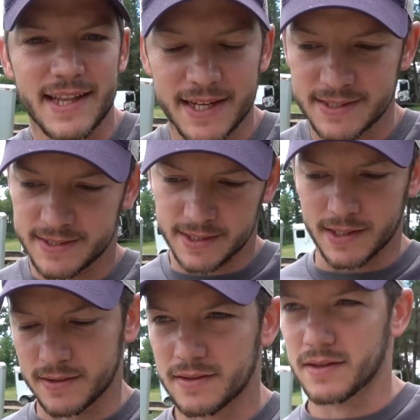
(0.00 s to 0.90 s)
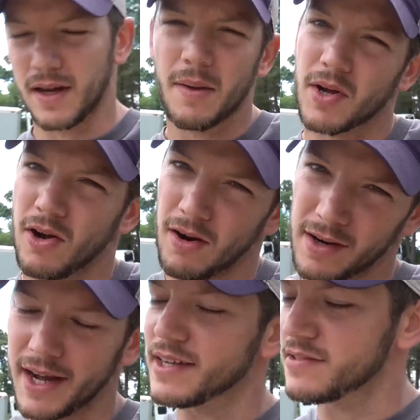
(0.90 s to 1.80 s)
Next scene. I'm a car
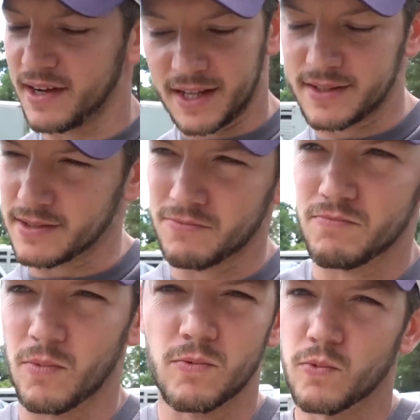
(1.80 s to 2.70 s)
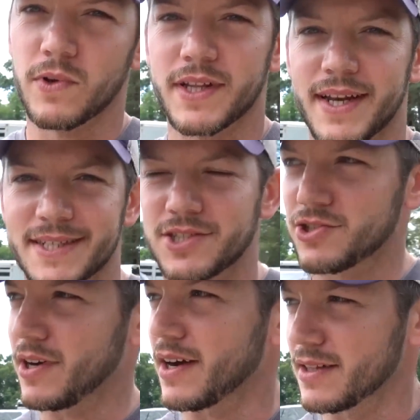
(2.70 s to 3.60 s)
guy, so I got this really nice
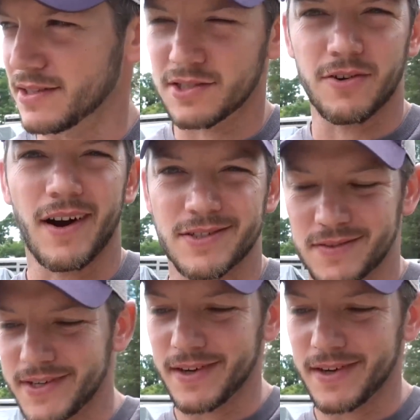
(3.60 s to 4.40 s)
truck in this garage up